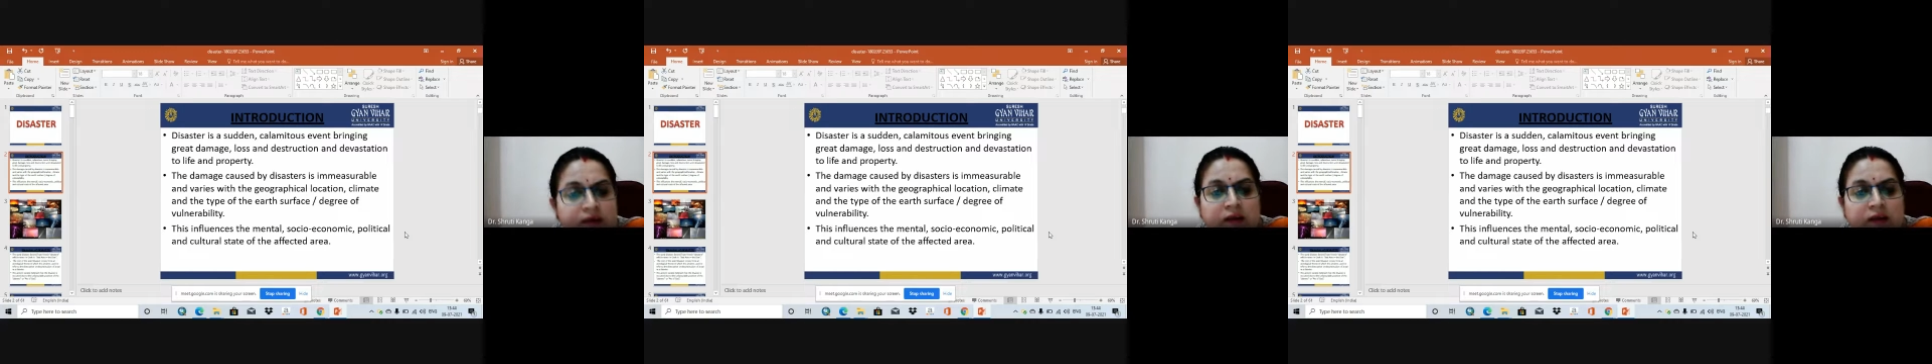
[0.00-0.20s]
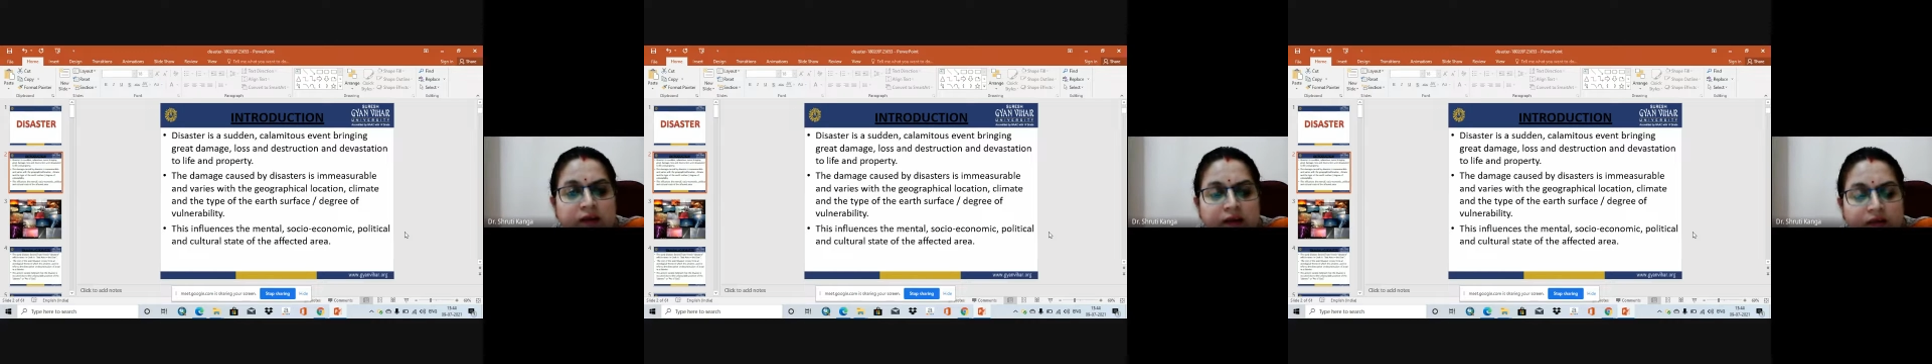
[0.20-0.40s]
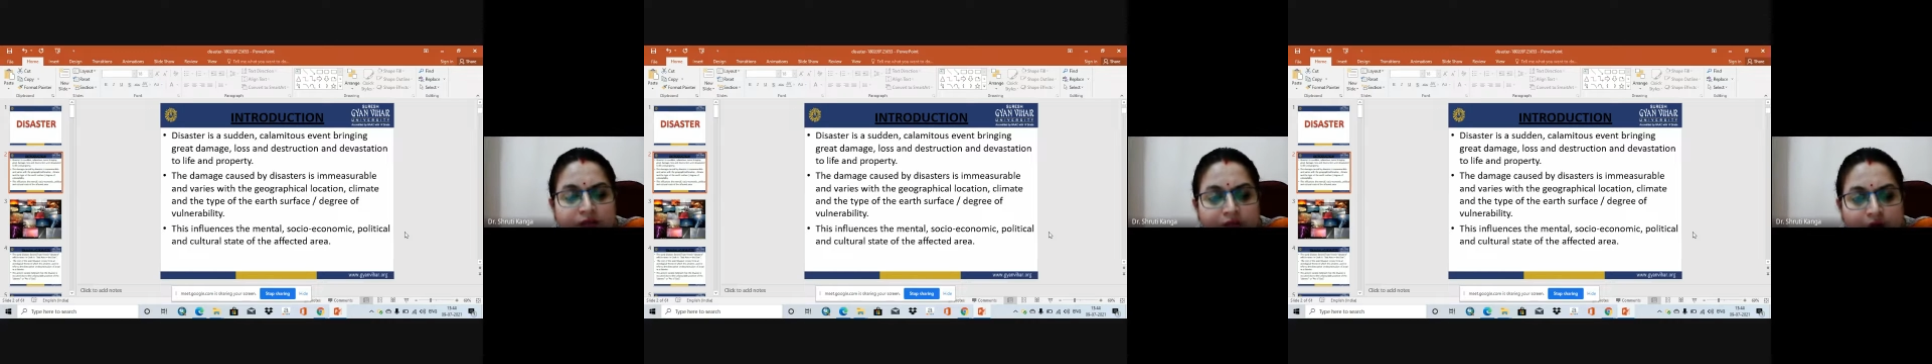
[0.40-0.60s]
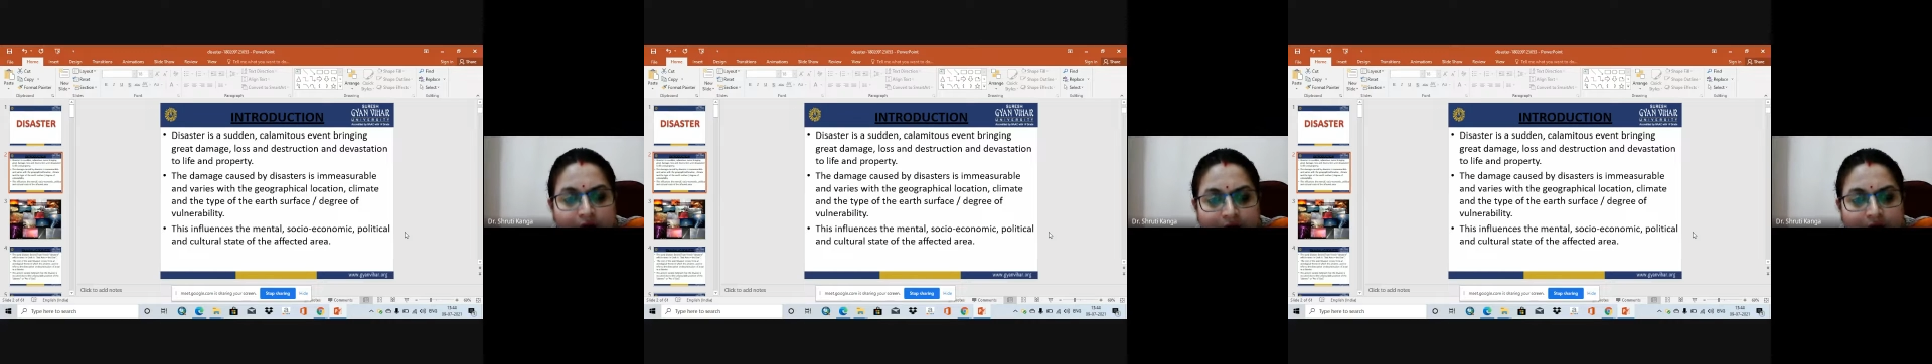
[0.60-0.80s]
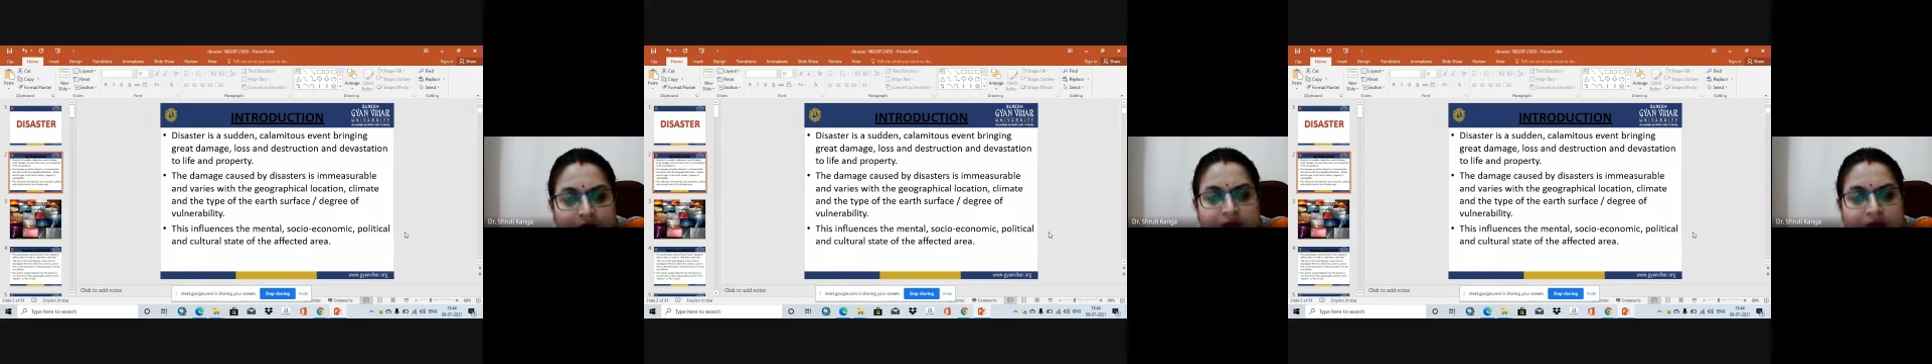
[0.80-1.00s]
the
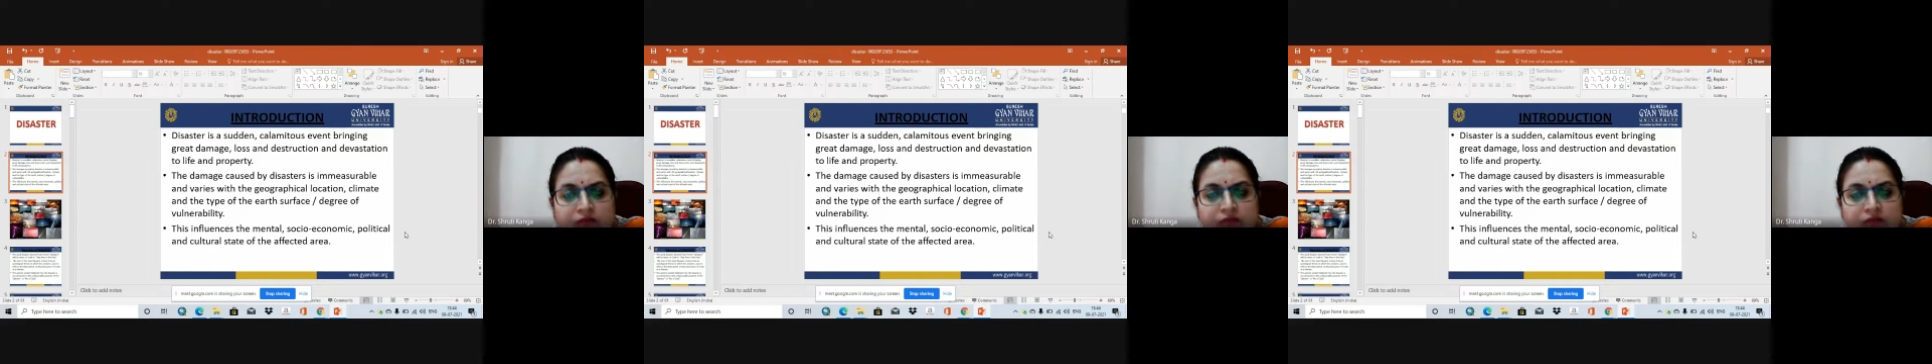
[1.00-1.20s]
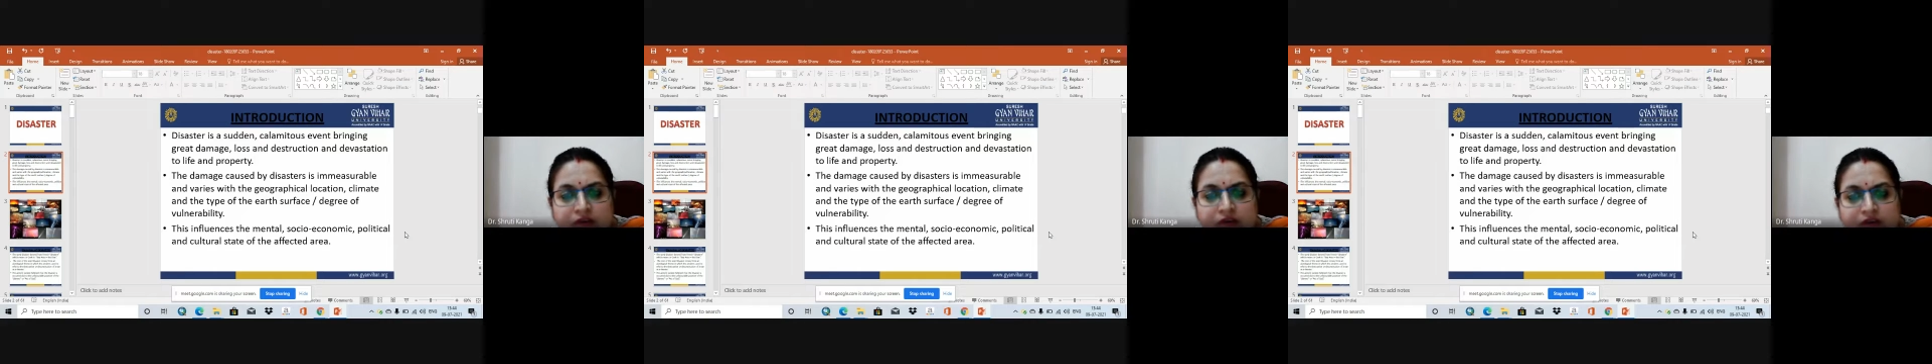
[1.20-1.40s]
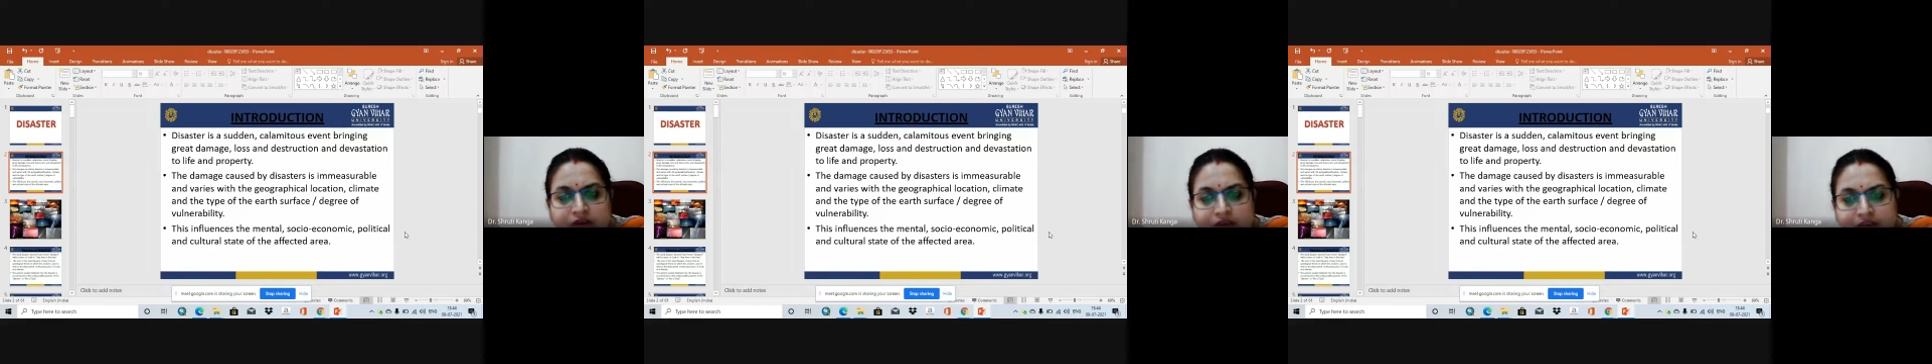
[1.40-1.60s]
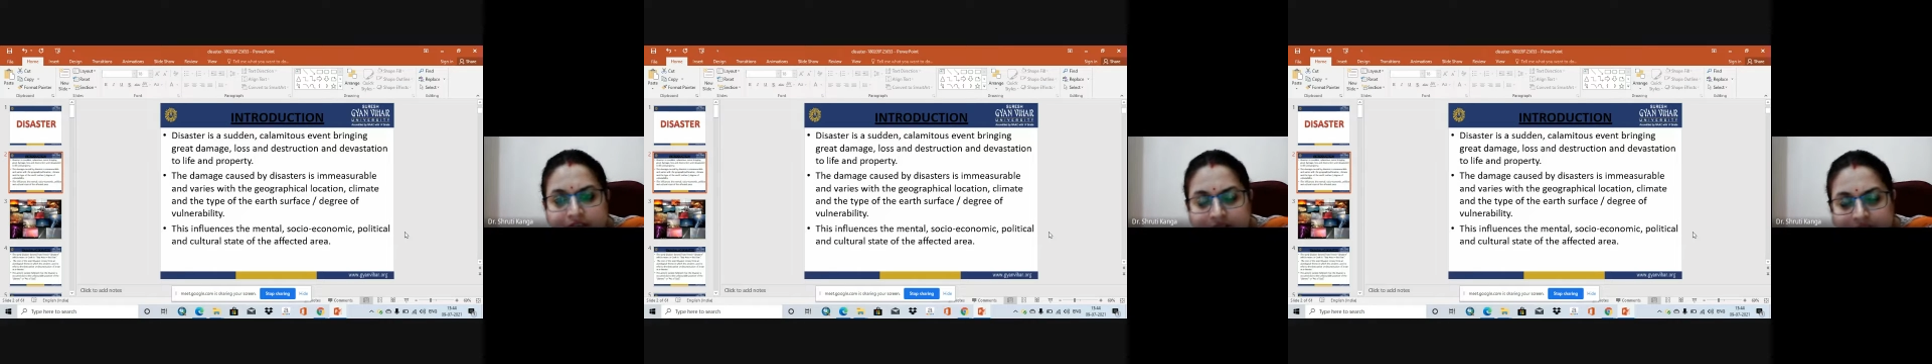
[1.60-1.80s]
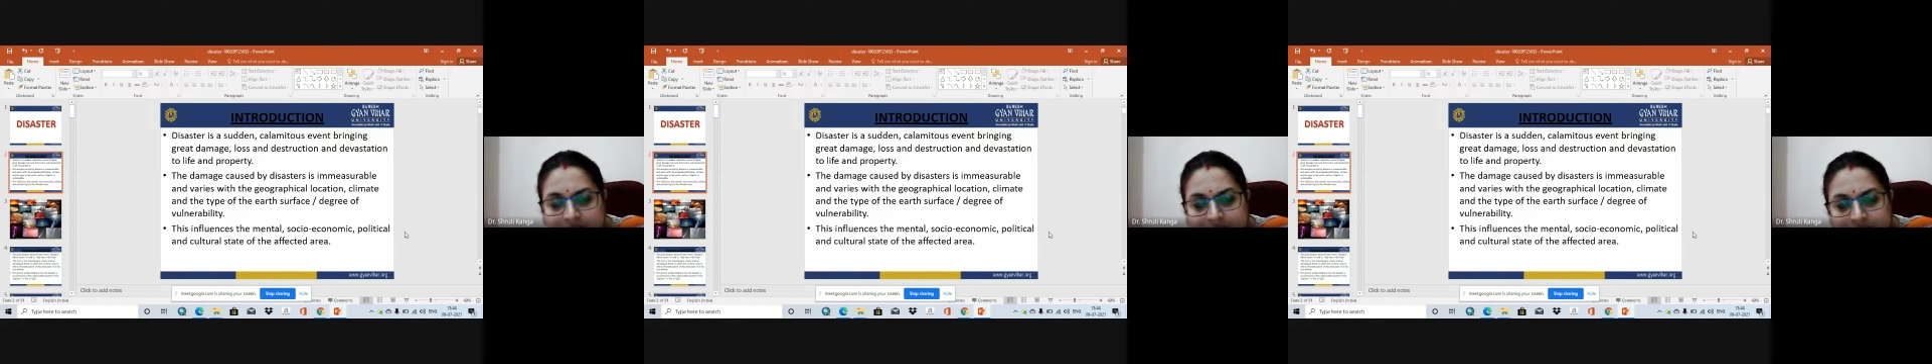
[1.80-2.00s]
water which
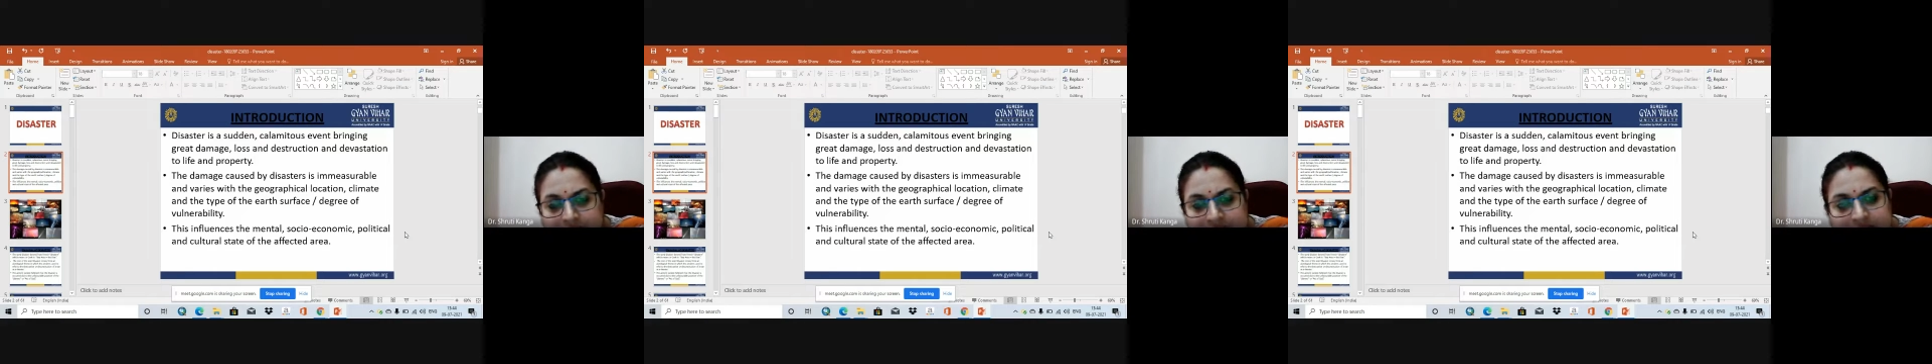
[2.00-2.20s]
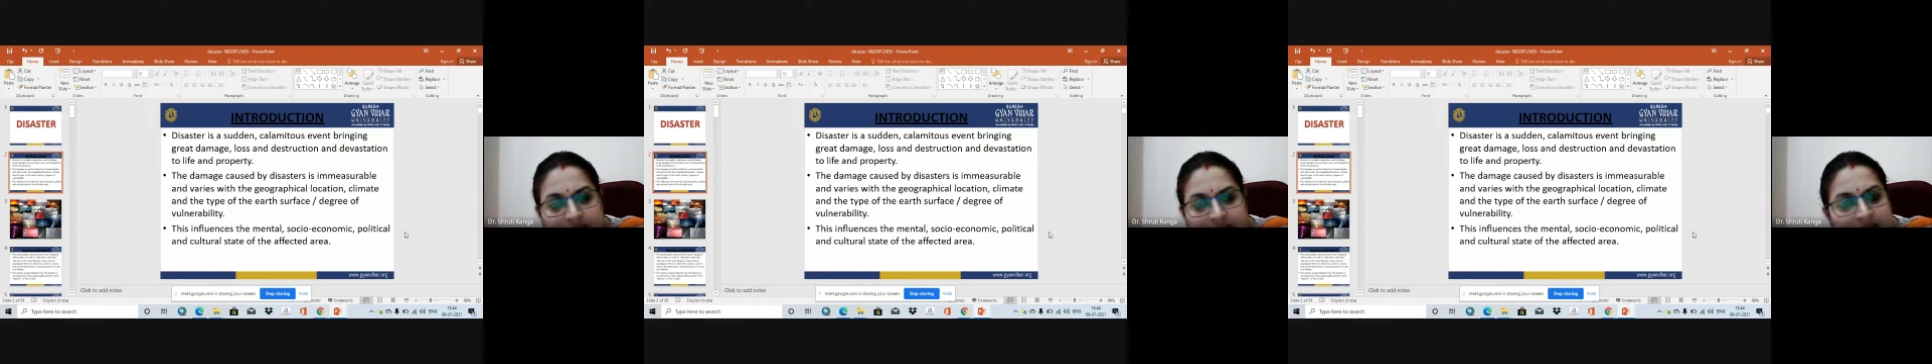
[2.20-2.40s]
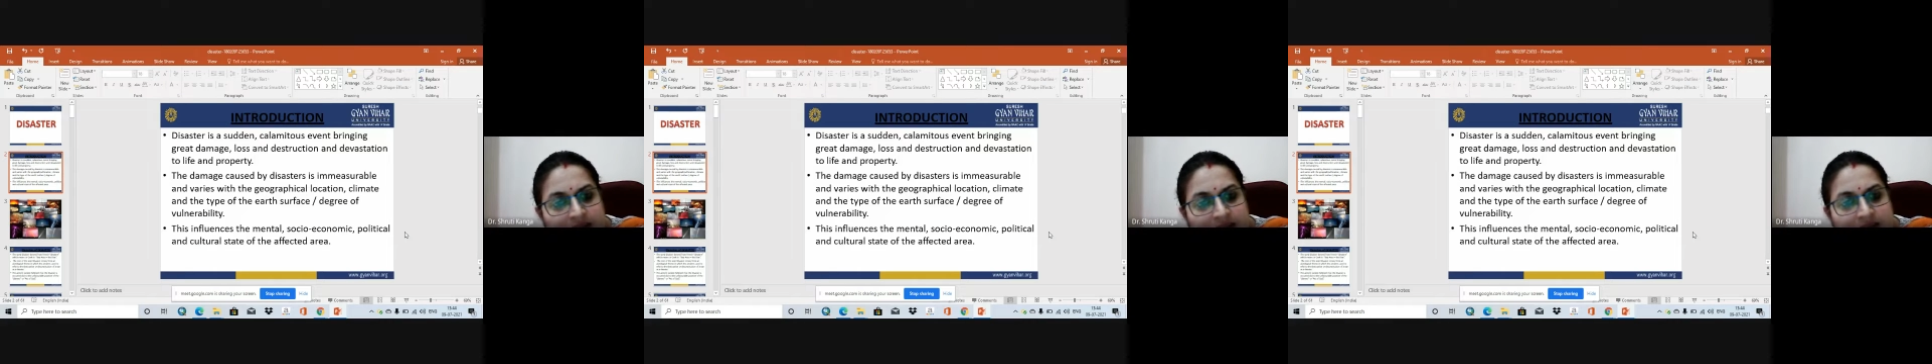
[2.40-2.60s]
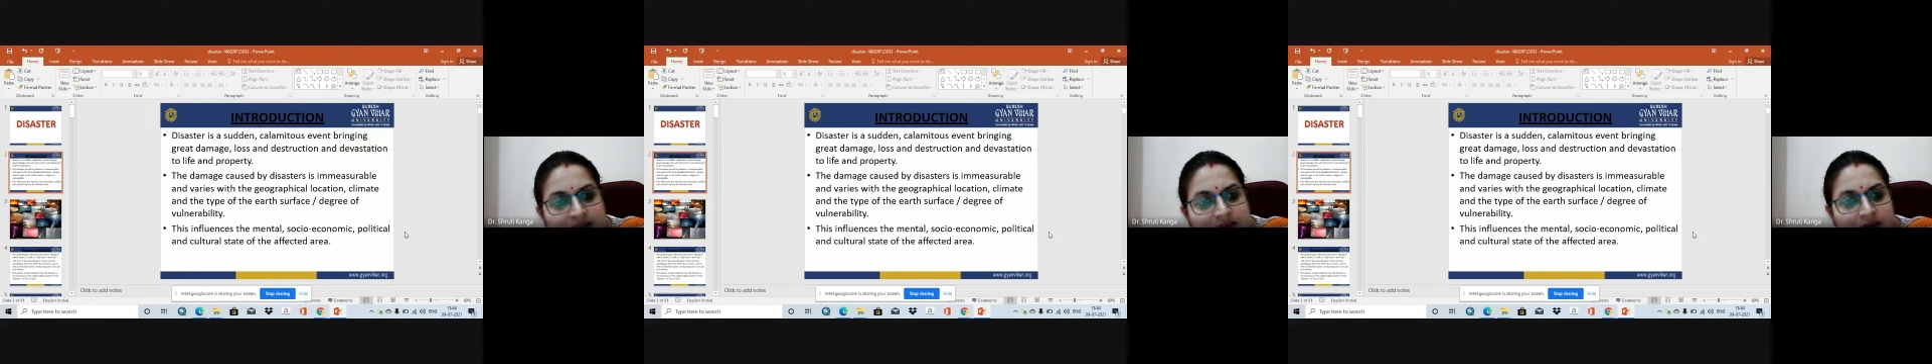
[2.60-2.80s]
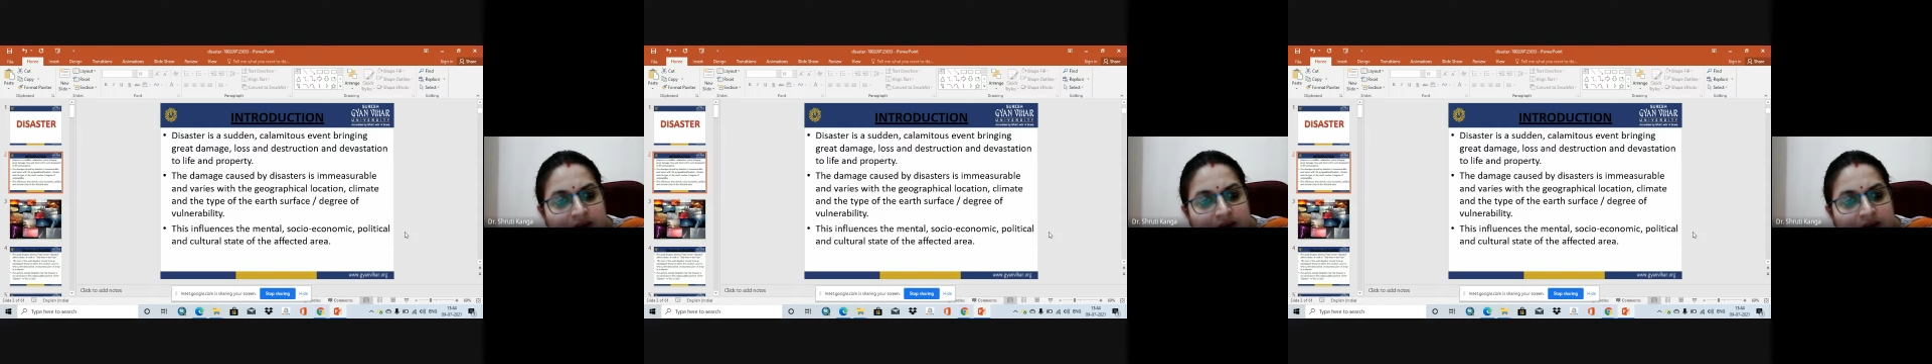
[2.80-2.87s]
the city is